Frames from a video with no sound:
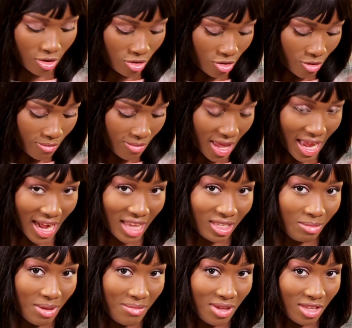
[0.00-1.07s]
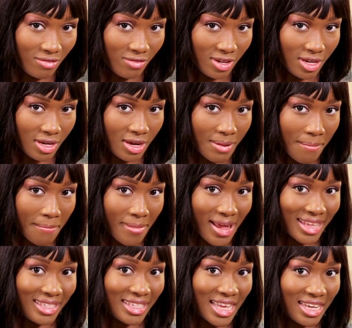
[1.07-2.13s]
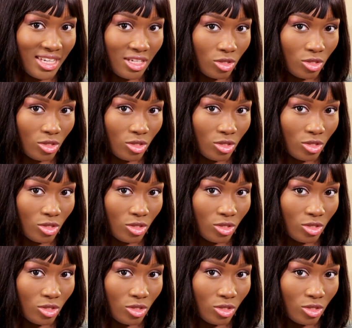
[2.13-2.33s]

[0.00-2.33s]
your thumb, and as the baby is feeding, massage